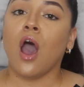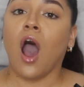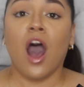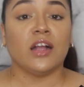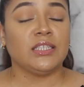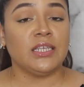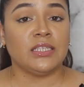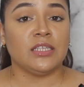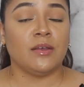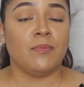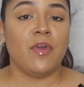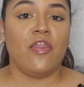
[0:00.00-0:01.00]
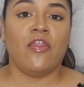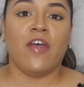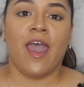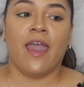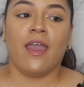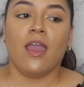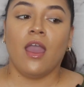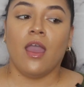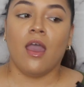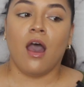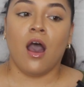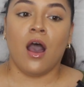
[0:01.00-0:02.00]
autism
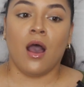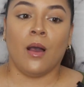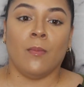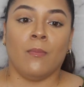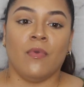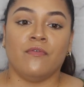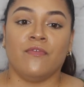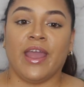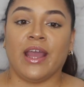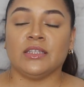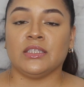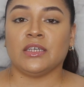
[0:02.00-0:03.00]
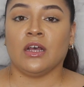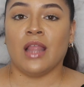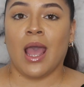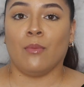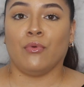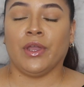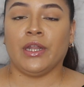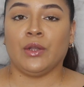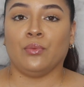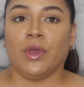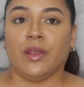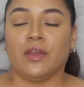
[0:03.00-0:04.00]
that Vans
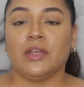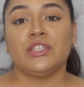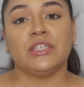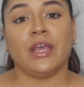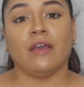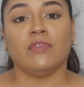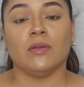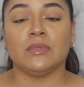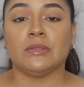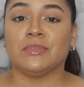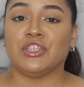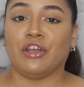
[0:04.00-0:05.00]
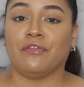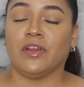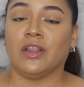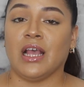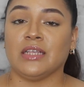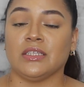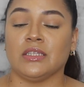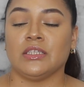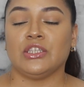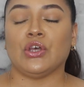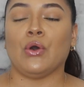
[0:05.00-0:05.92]
collaborated with to give them some surfing lessons.